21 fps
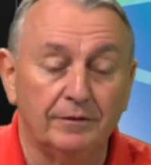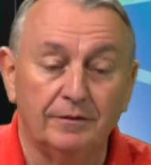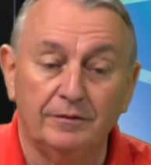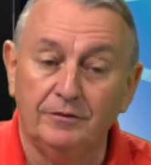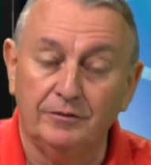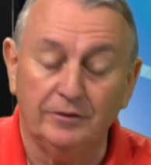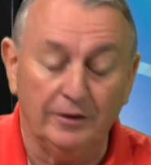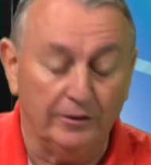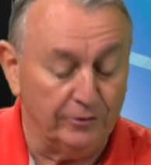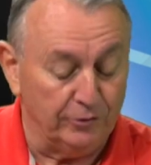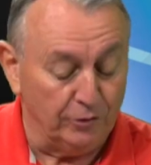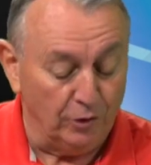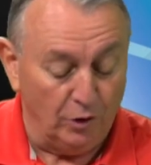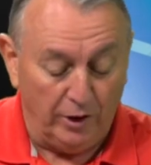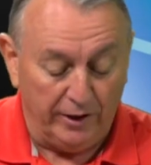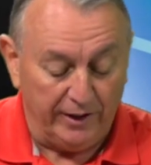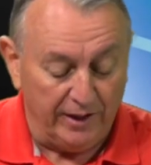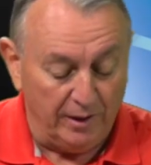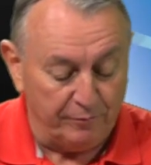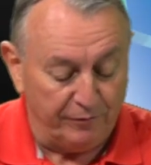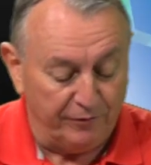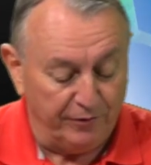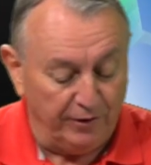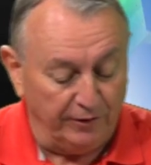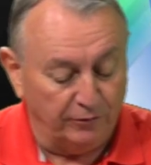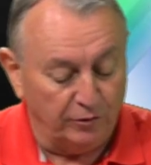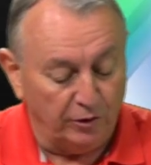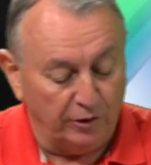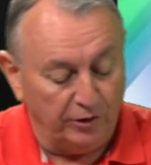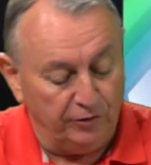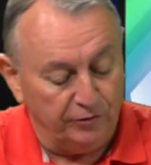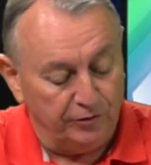Say Sterling up
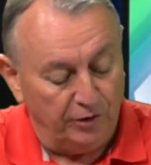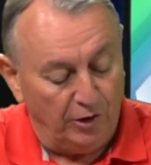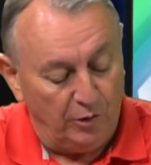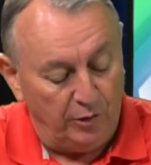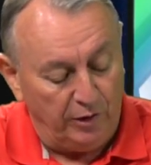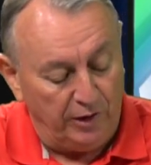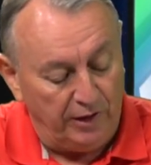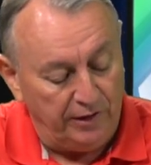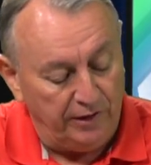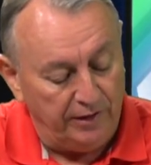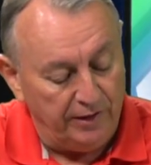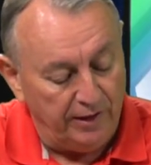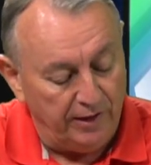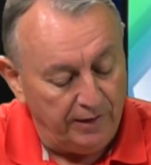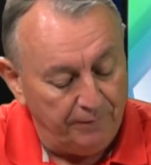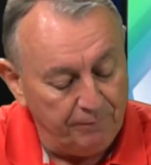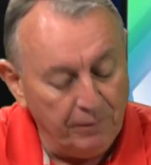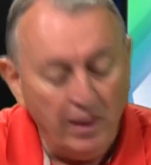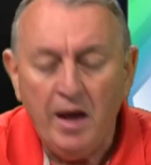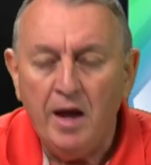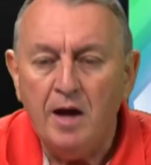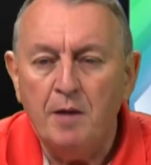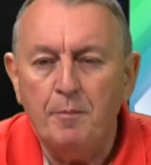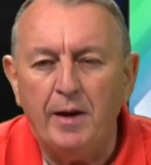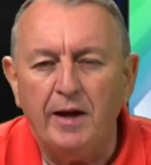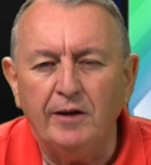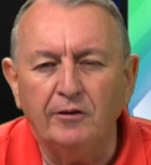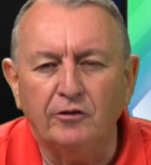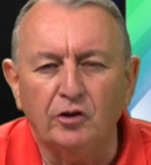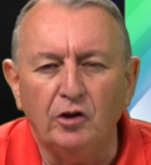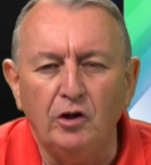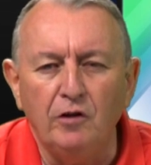front on his own, and
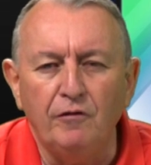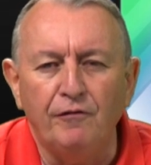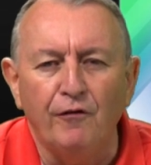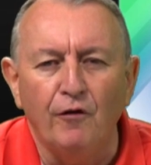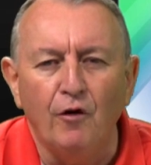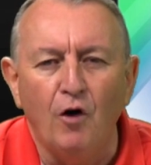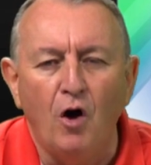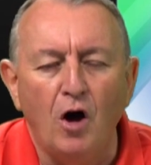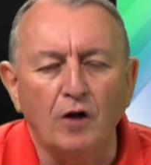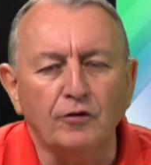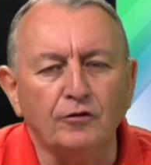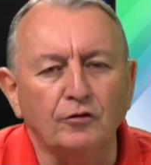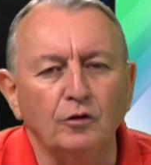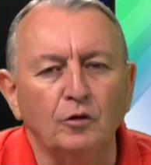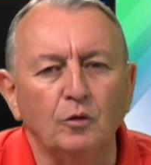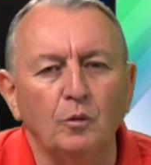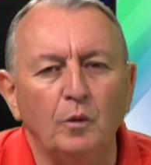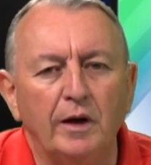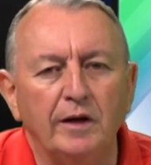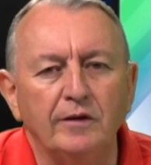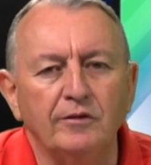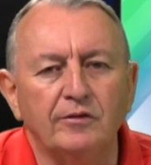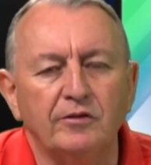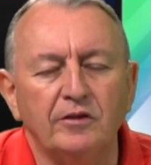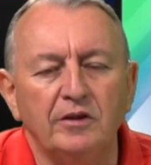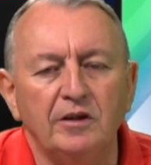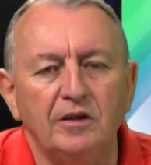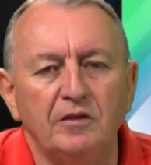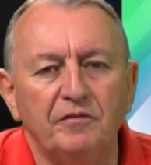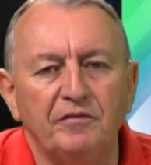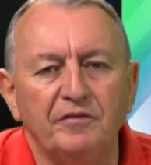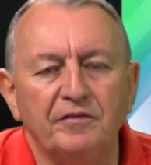Man City 4, Arsenal 1.
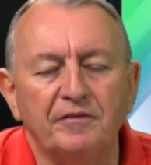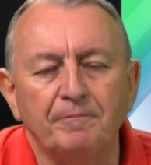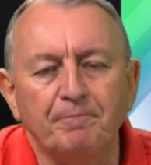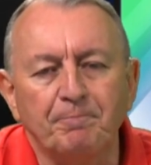Steve.